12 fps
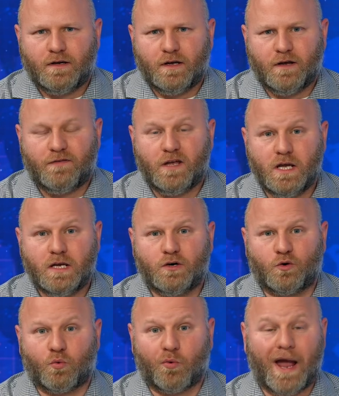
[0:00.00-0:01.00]
if he
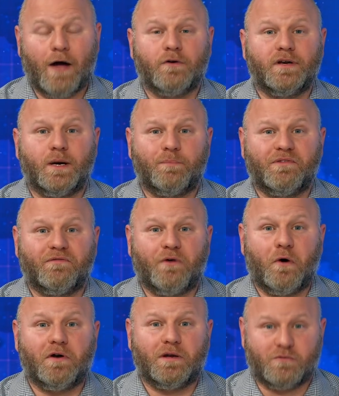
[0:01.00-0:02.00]
could round up the
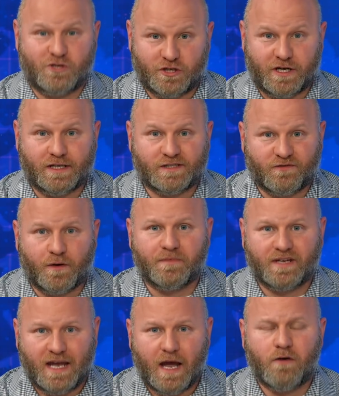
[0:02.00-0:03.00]
voting machines from the
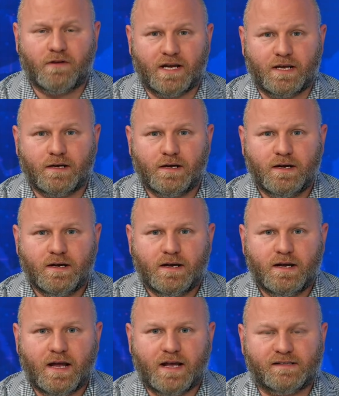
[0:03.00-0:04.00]
county
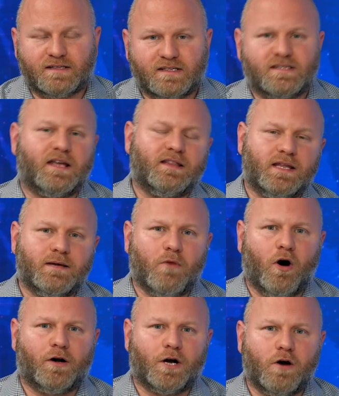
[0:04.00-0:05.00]
and send them
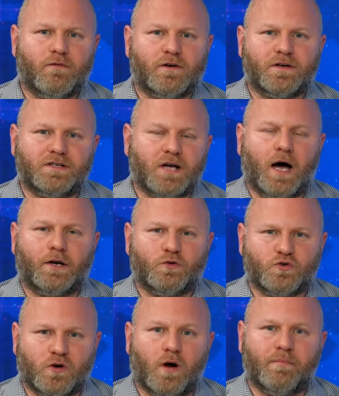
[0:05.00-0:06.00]
on over to Donald
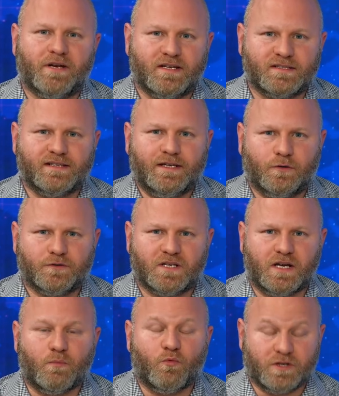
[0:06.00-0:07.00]
Trump and his legal
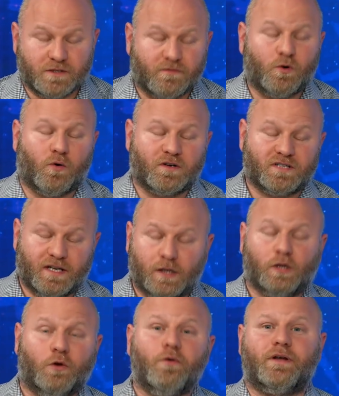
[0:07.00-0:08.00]
team, which of course
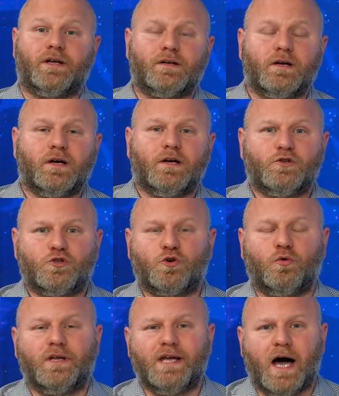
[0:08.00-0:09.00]
included
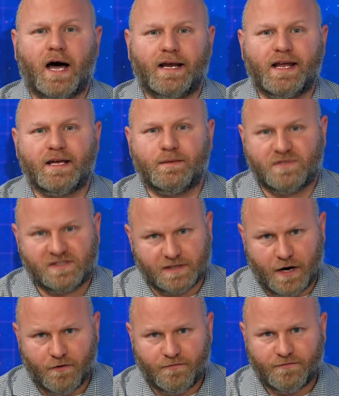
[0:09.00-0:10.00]
Giuliani
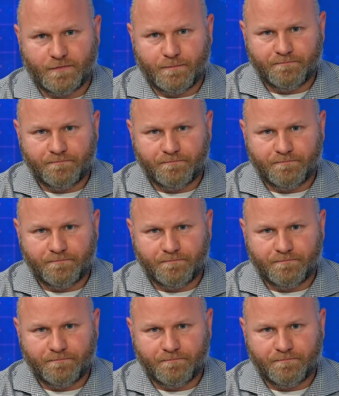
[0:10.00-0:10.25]
himself.